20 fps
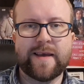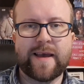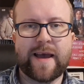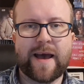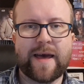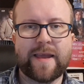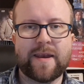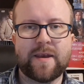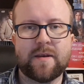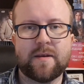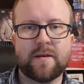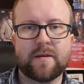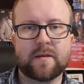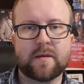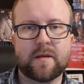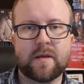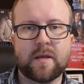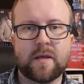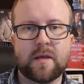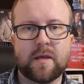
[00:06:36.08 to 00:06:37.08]
and
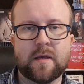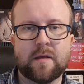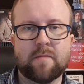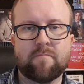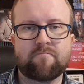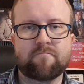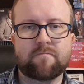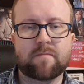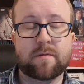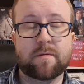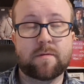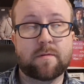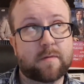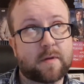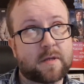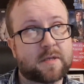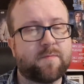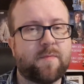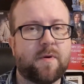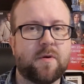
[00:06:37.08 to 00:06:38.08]
it
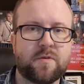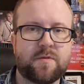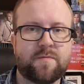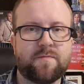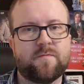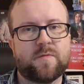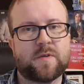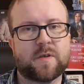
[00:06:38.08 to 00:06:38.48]
i suppose in